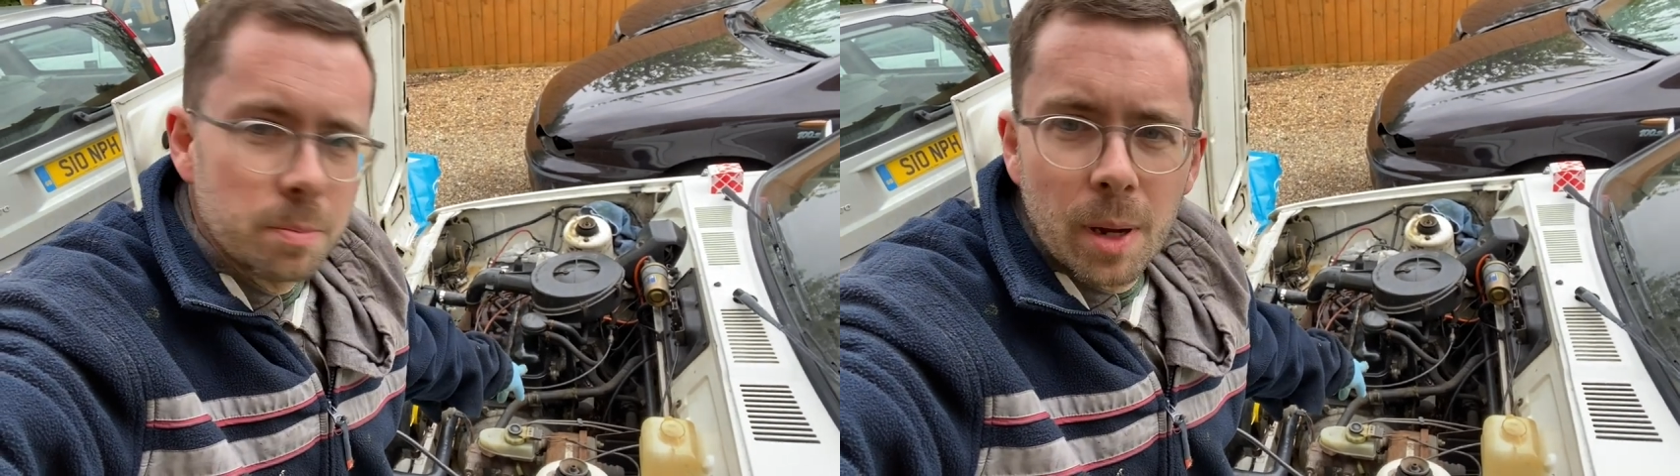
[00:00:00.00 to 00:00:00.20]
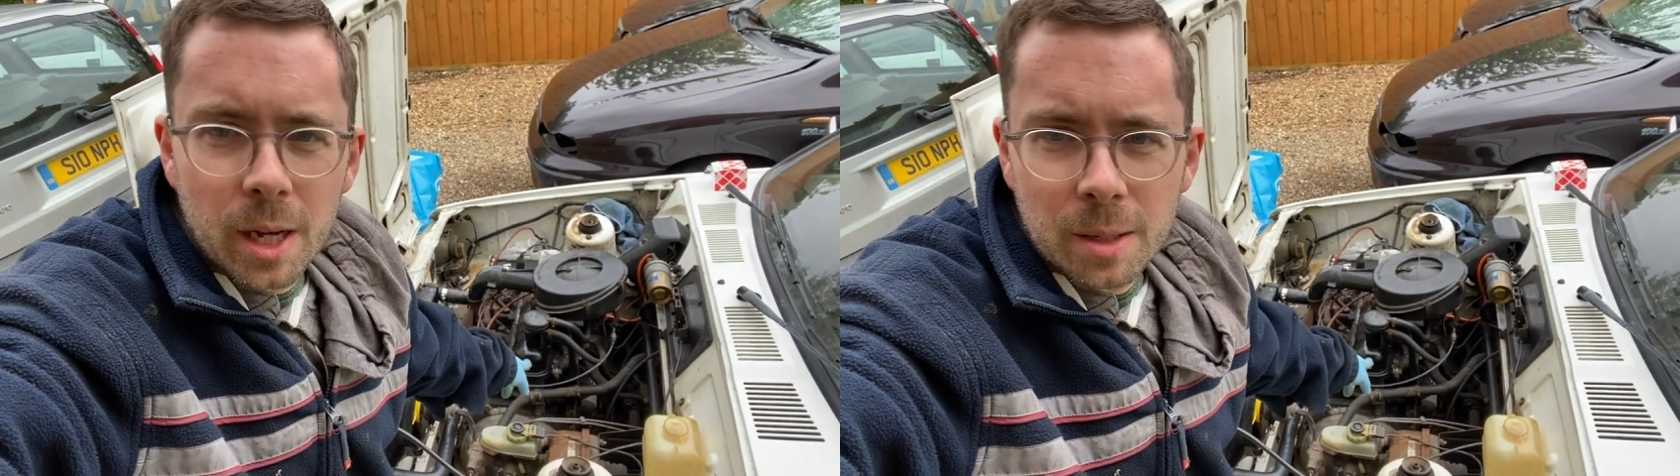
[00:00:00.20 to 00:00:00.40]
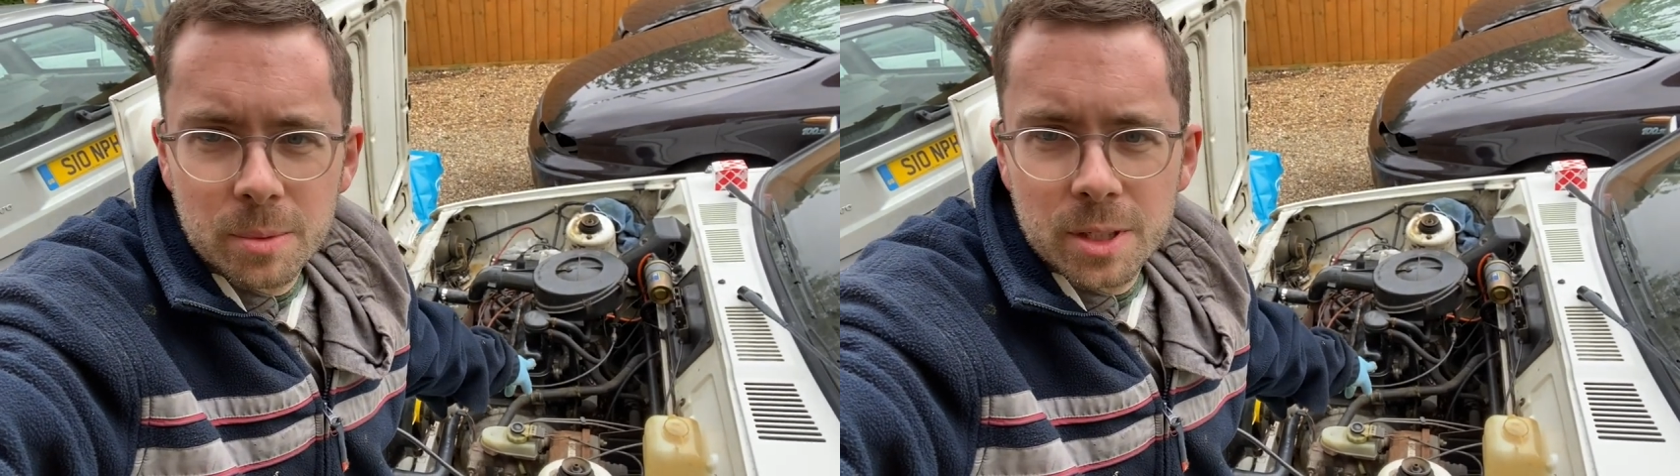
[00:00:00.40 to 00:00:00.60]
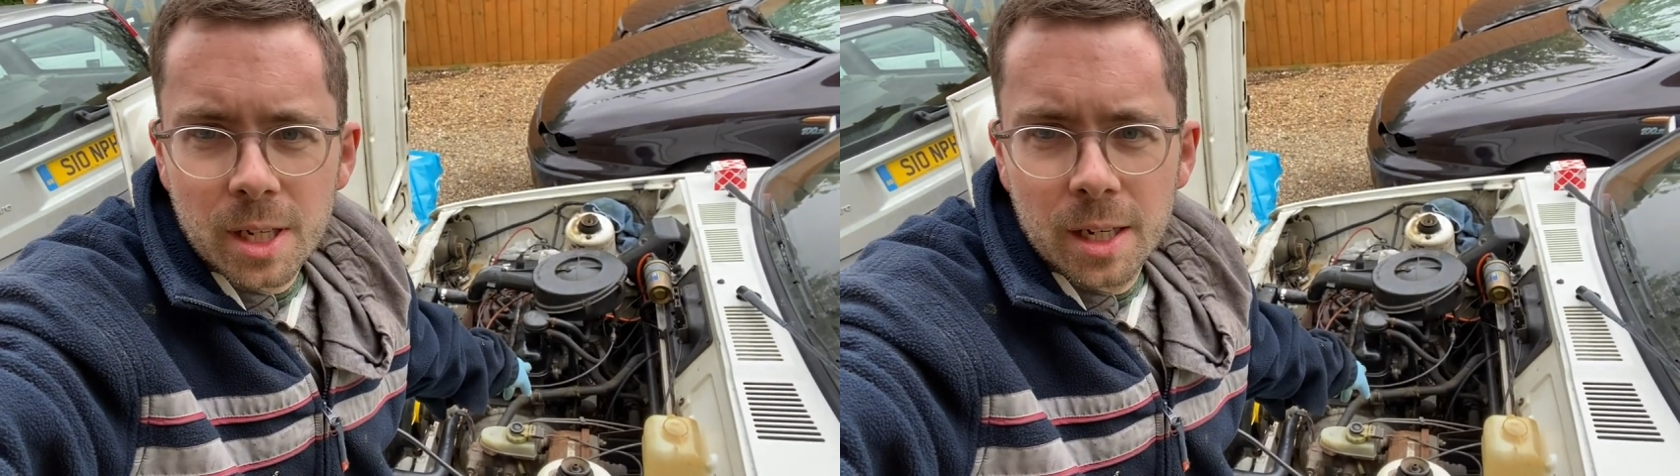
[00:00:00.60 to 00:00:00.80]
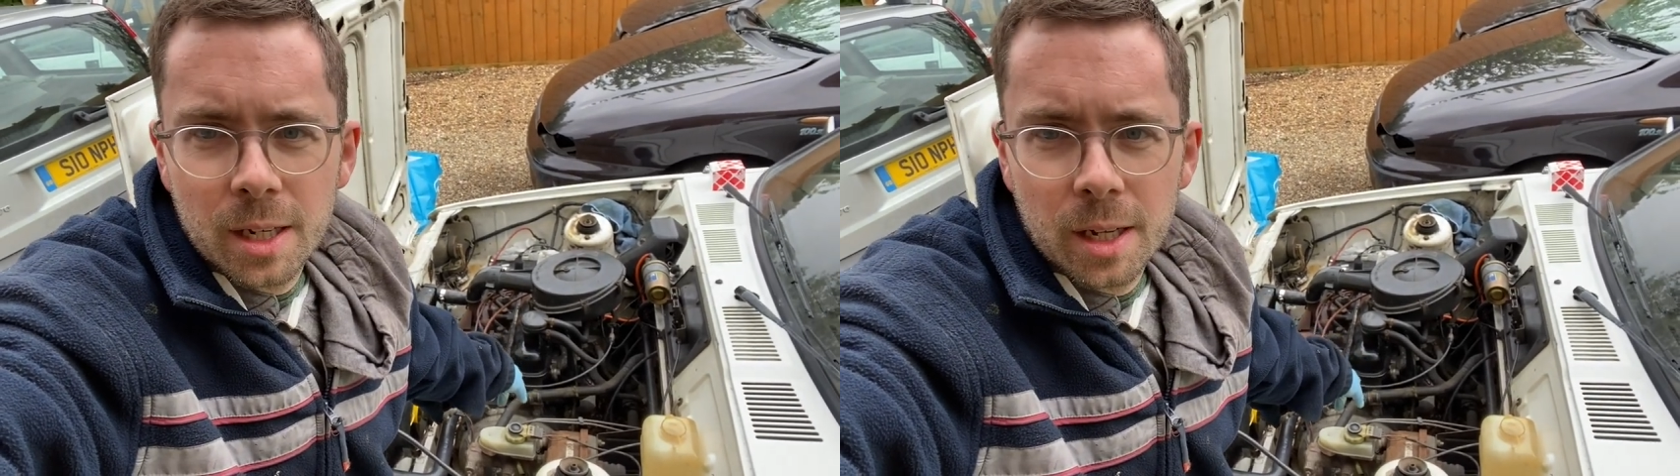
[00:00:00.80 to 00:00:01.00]
pipes,
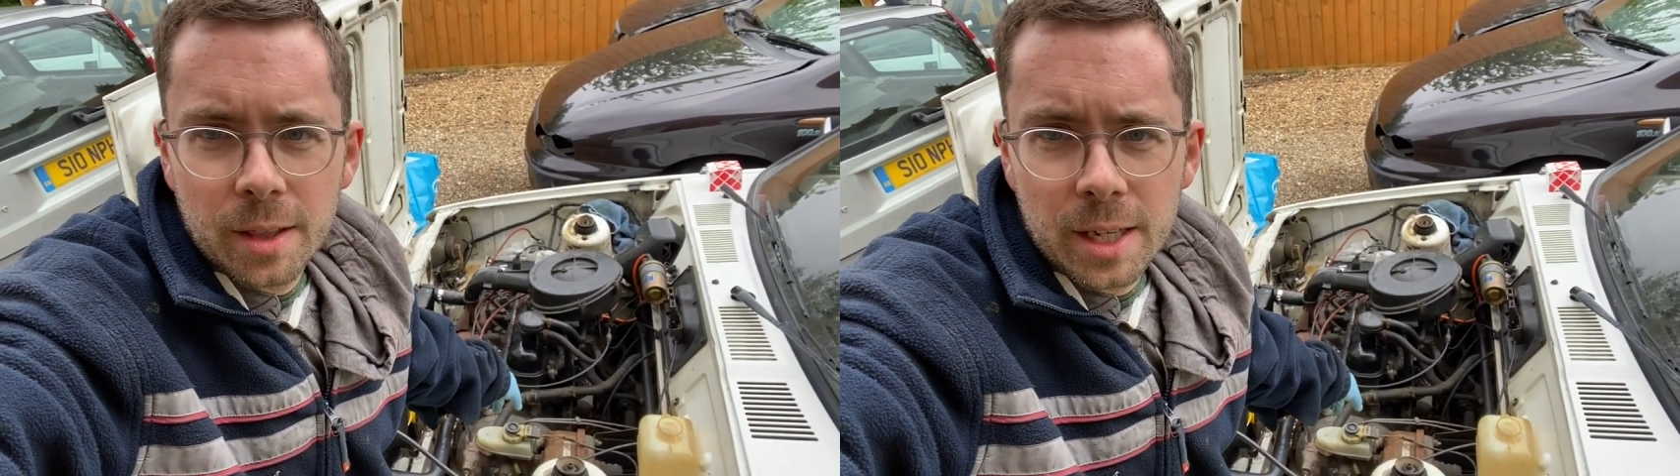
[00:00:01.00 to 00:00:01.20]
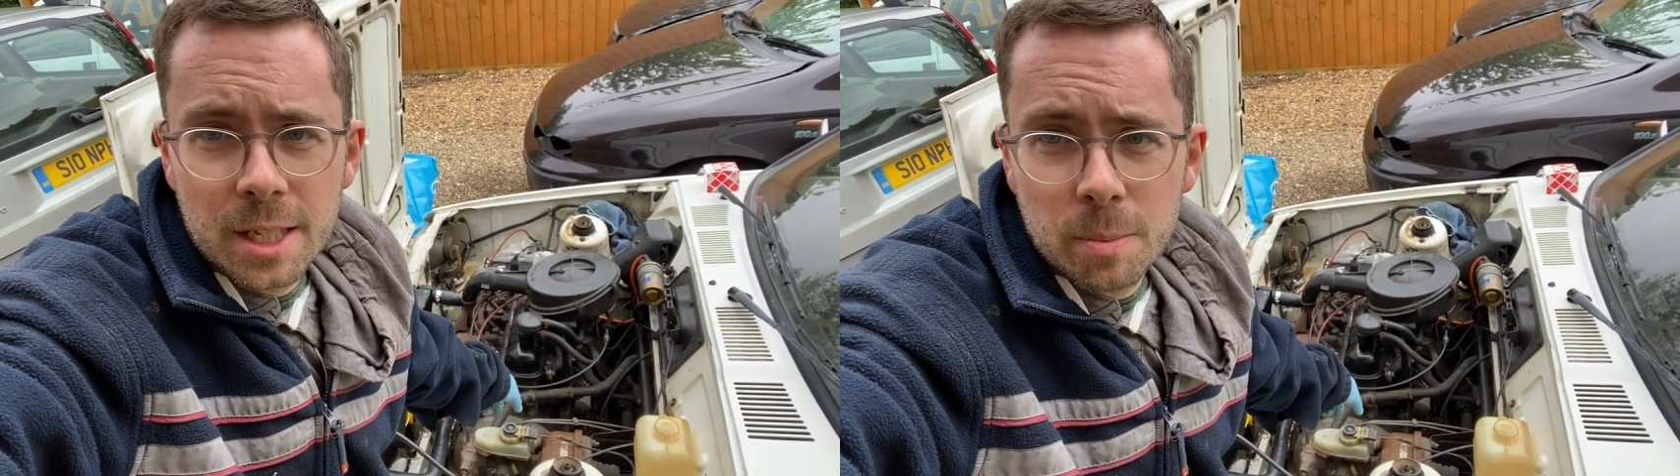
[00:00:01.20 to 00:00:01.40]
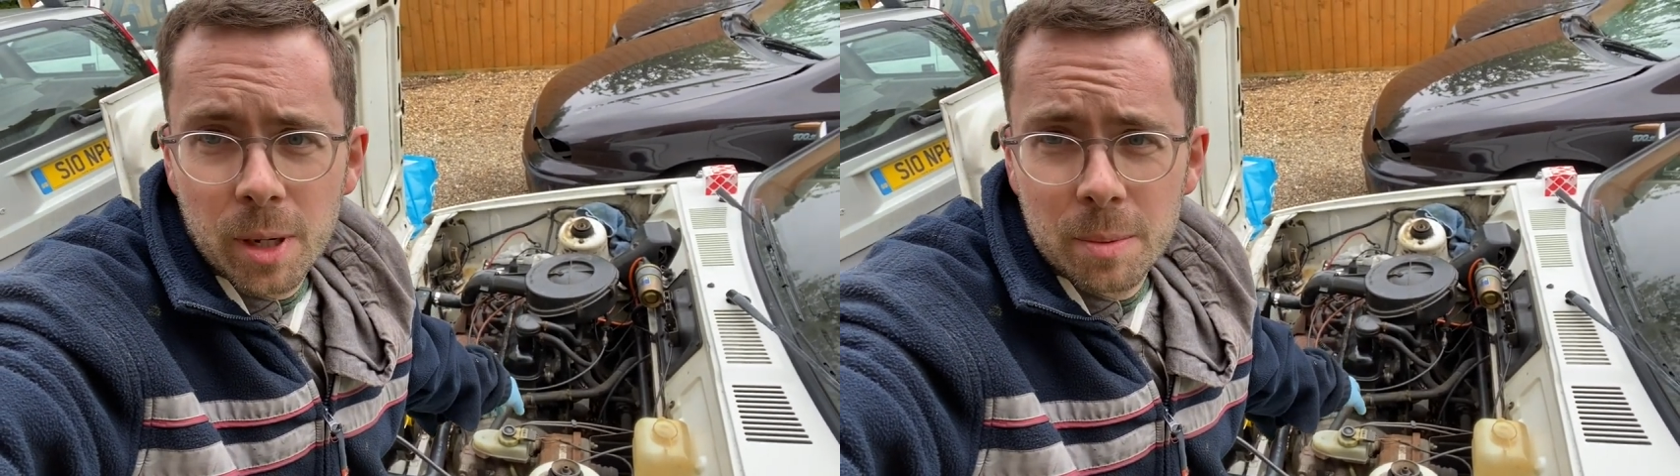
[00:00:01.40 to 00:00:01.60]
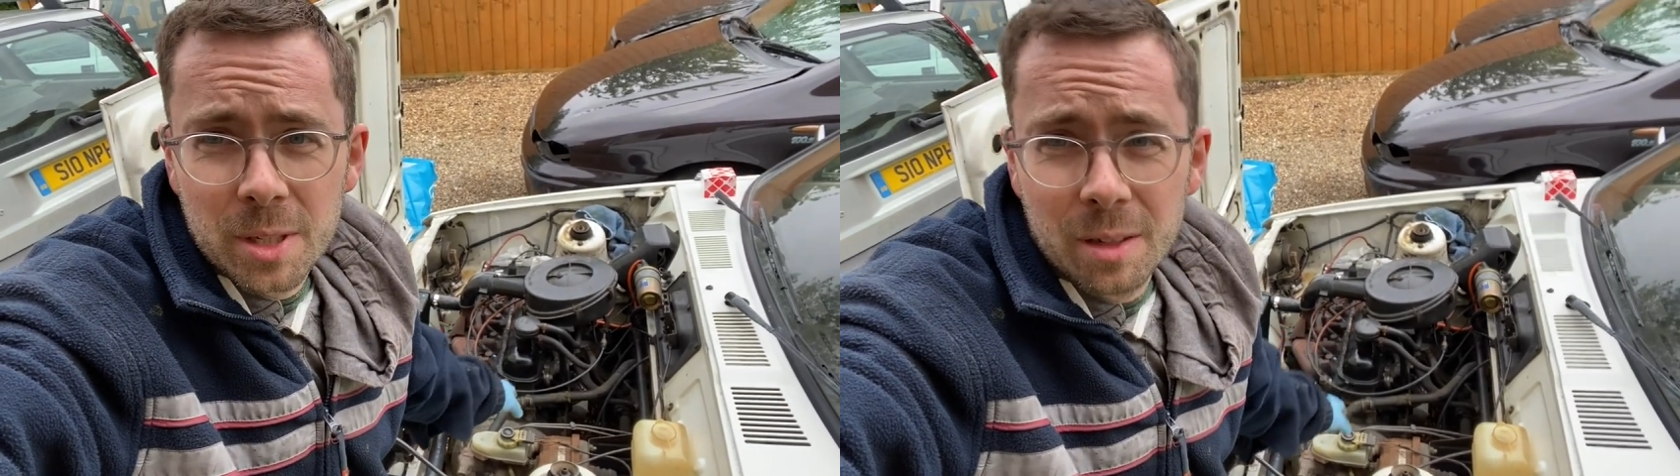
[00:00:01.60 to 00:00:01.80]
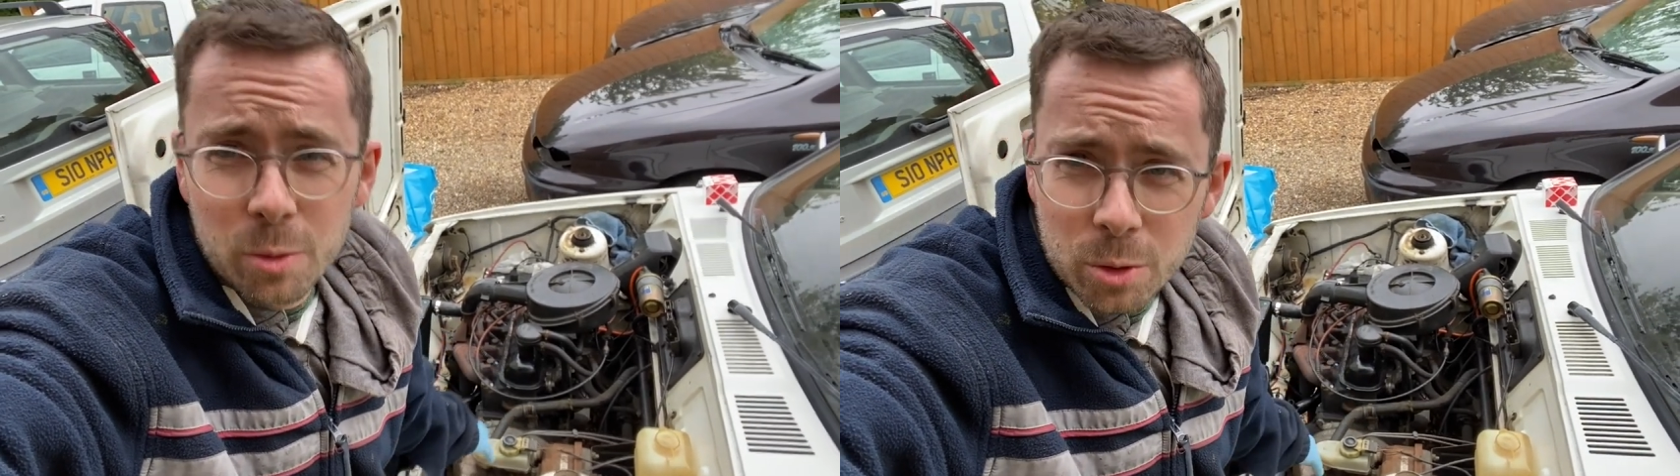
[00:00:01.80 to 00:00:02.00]
uh, the heater
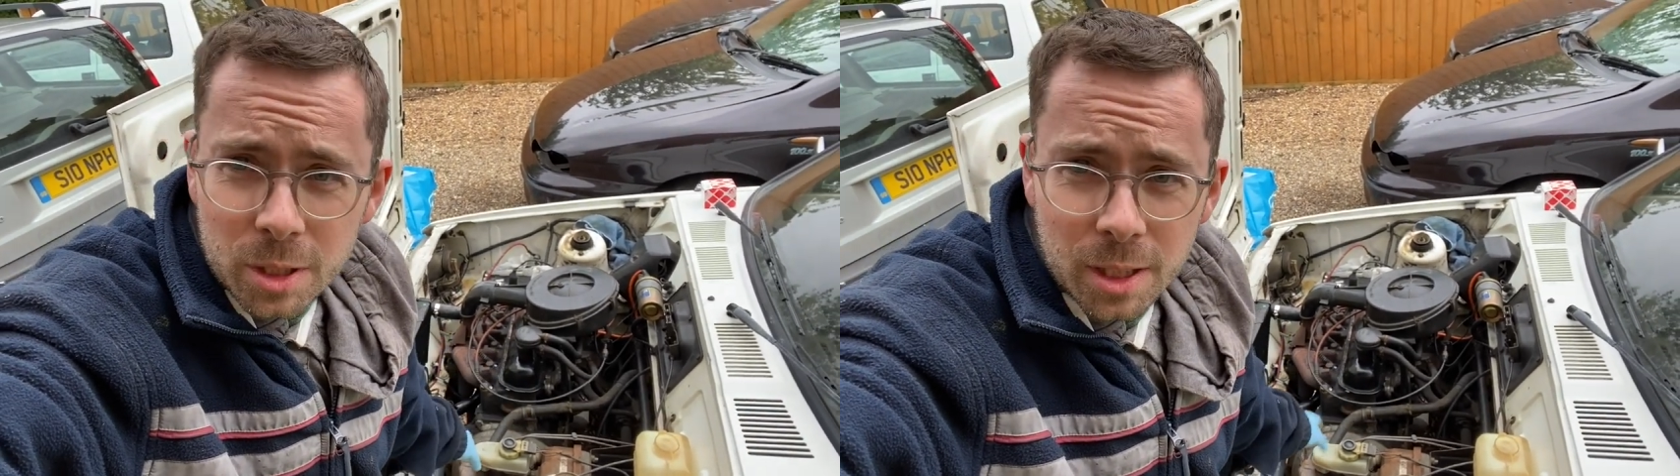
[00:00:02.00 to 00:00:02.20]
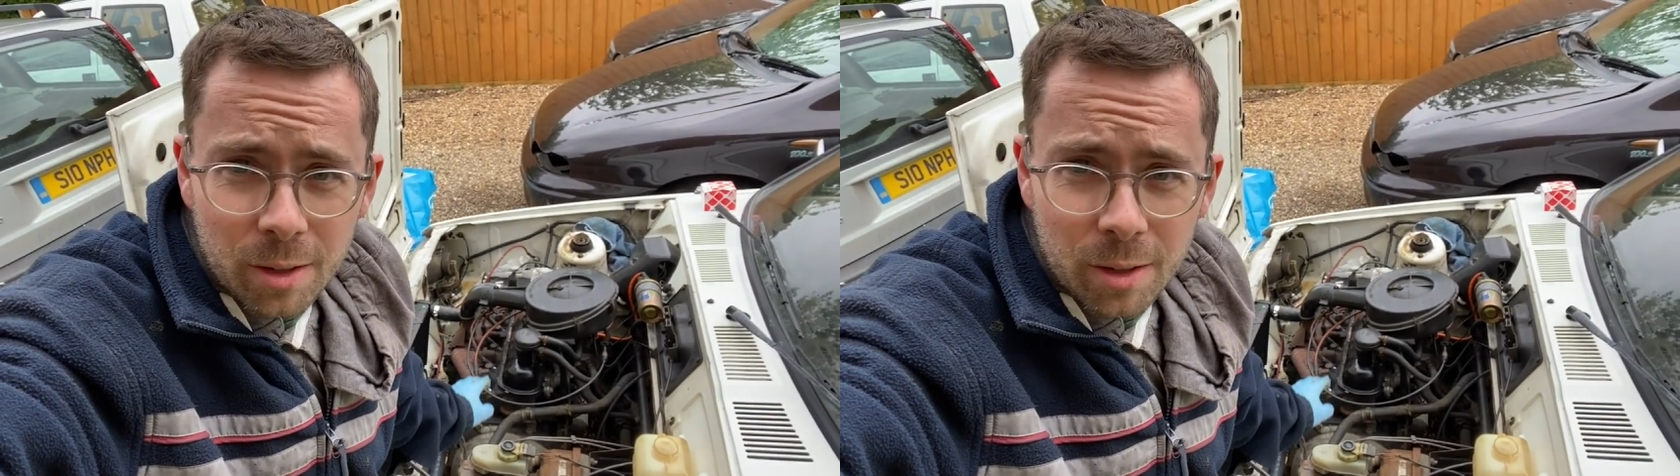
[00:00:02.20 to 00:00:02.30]
pipes I've ordered,